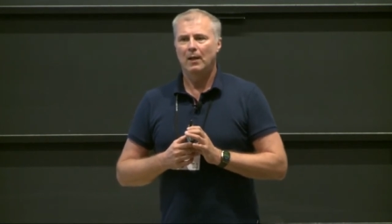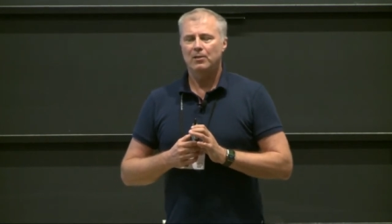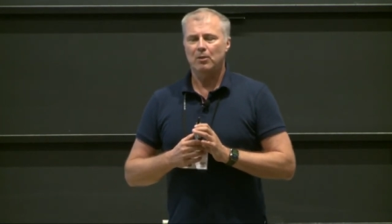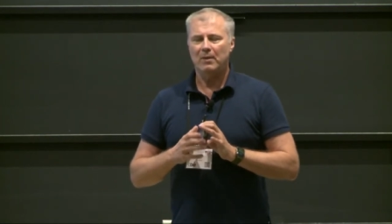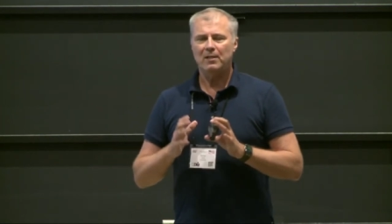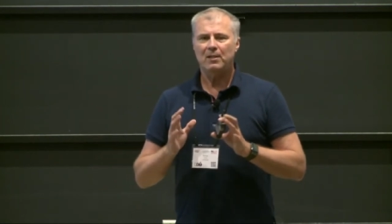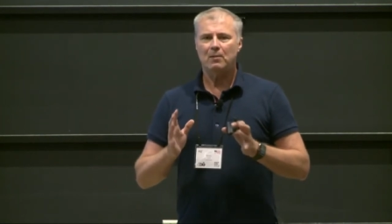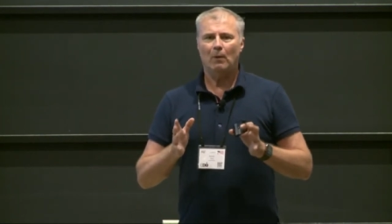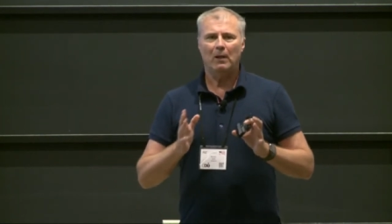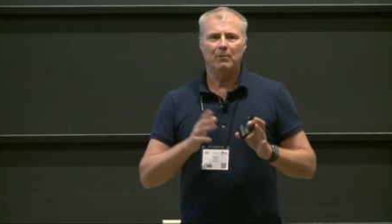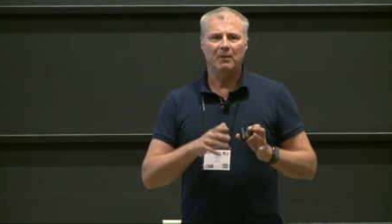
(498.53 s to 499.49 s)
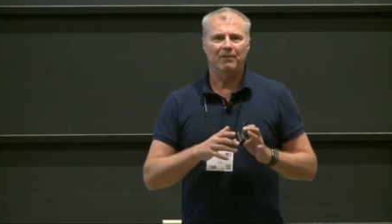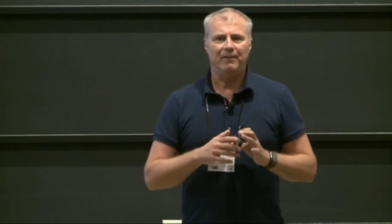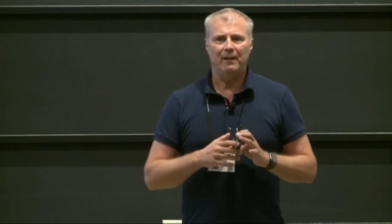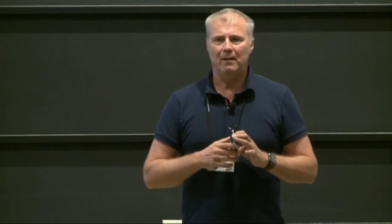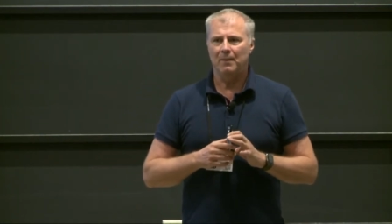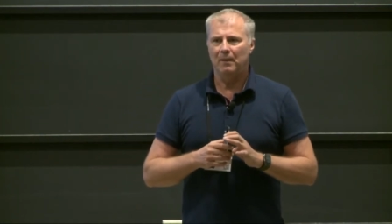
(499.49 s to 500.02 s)
So this is one of the
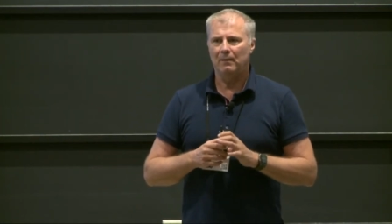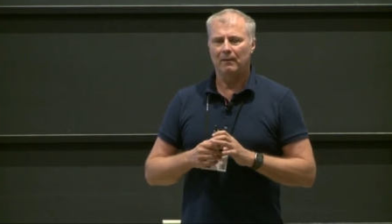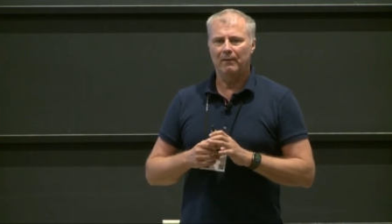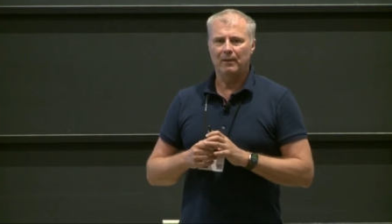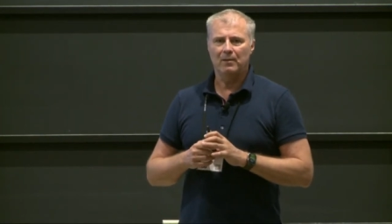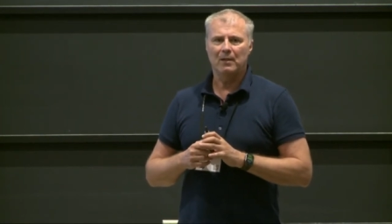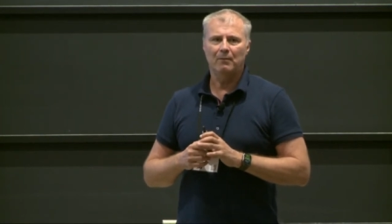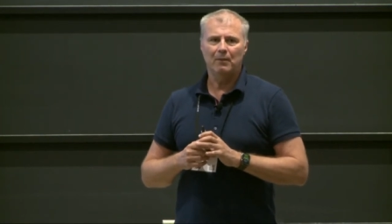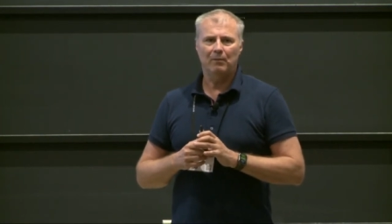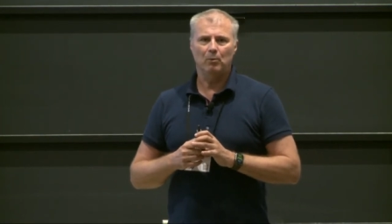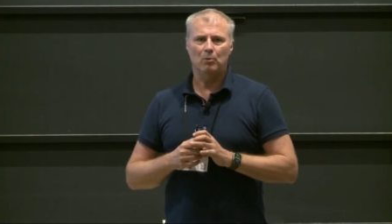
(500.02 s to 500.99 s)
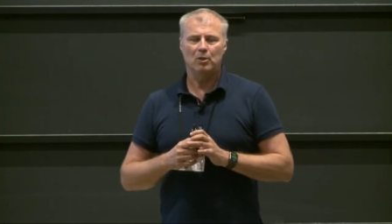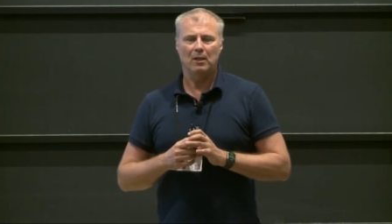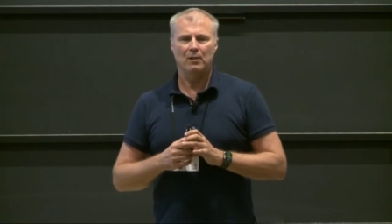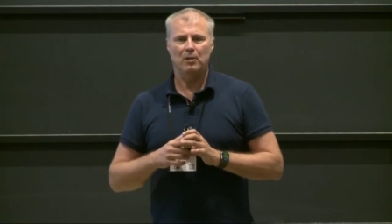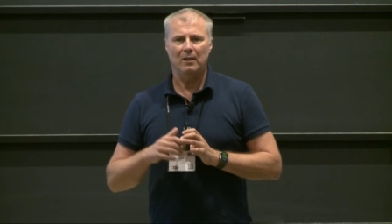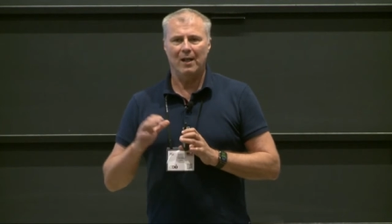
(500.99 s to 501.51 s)
fundamental things that we have to
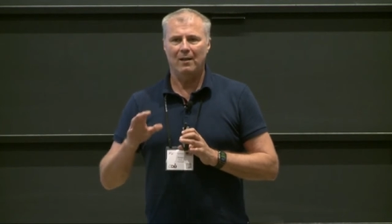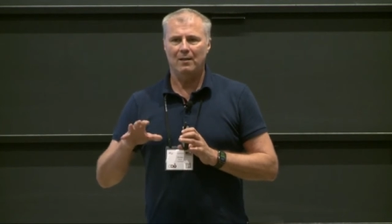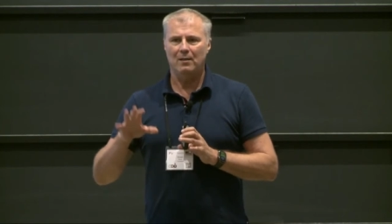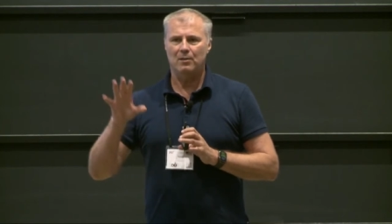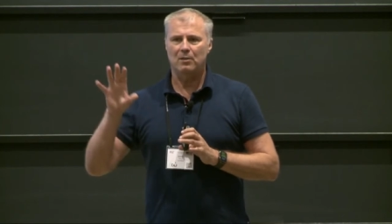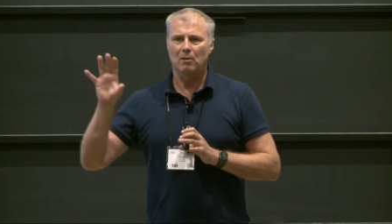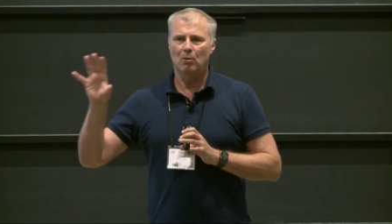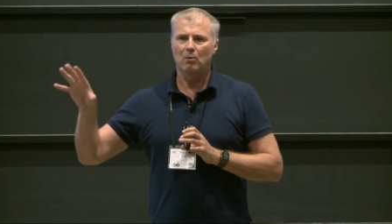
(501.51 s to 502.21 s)
change, and that is